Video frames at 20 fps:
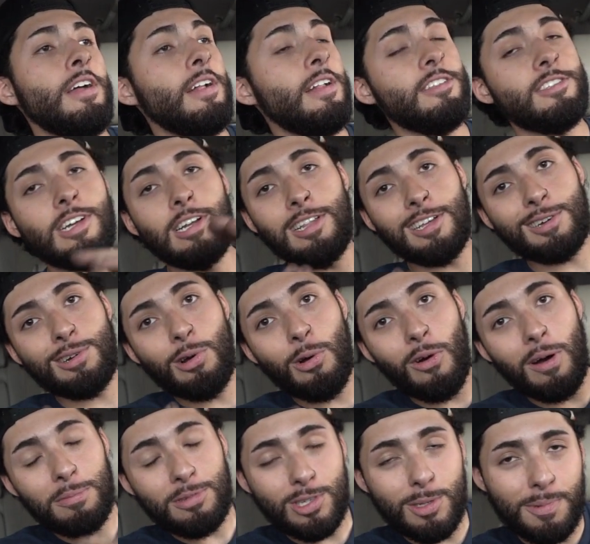It's gonna look
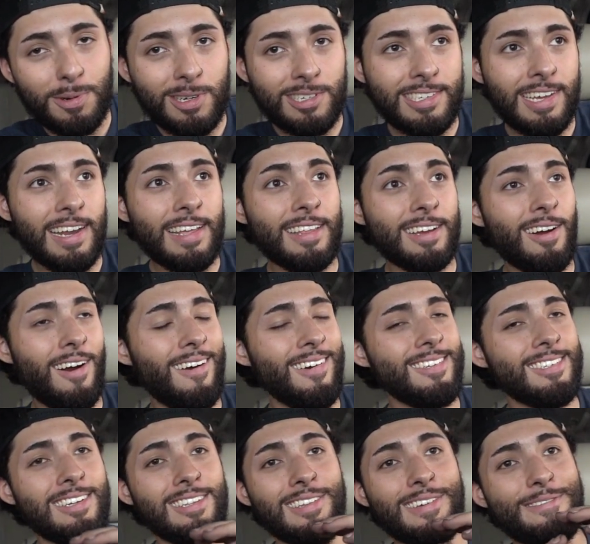cool. I'm super excited. The car
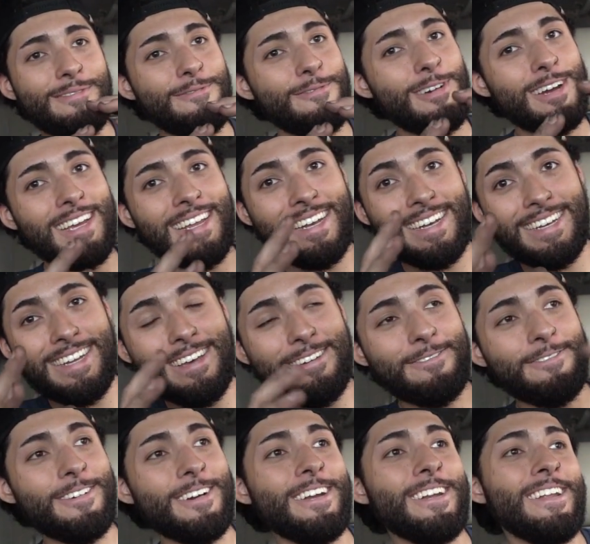is gonna look freaking
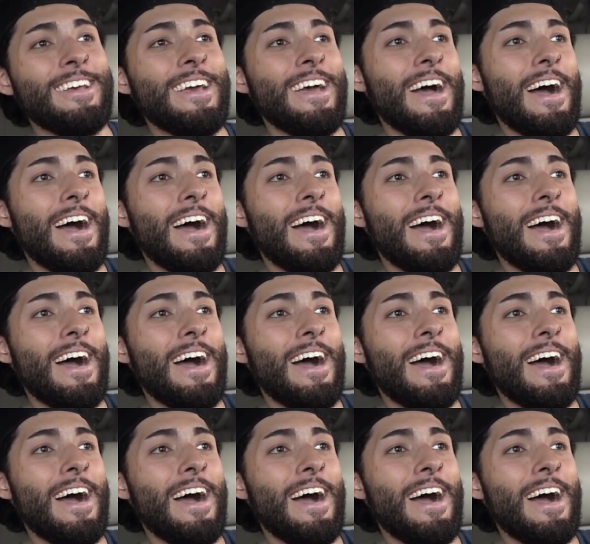different.